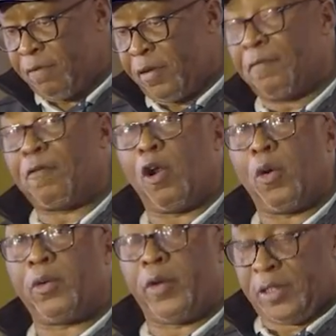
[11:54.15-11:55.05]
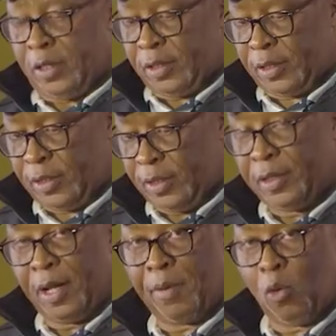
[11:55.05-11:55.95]
for the following reasons.
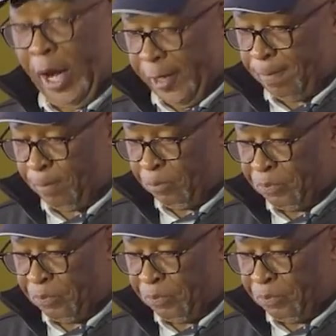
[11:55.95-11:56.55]
Number one,